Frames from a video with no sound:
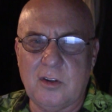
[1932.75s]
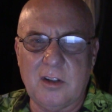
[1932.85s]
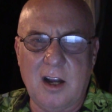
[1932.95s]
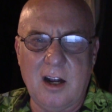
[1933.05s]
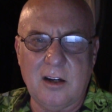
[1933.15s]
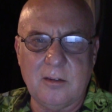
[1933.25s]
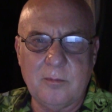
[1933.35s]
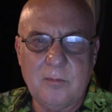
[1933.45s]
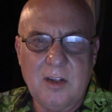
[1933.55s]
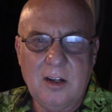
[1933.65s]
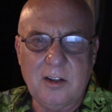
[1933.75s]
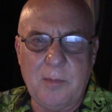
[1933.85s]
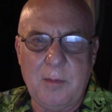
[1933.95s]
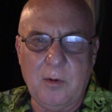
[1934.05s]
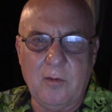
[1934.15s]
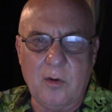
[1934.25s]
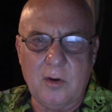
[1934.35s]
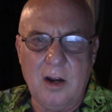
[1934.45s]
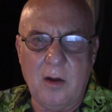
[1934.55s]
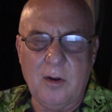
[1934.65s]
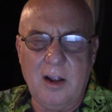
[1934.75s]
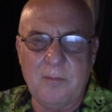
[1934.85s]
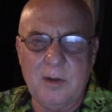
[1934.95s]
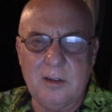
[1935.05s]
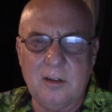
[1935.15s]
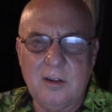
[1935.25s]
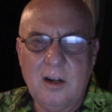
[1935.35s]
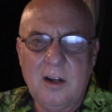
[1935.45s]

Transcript: on the island. The people of Okinawa have been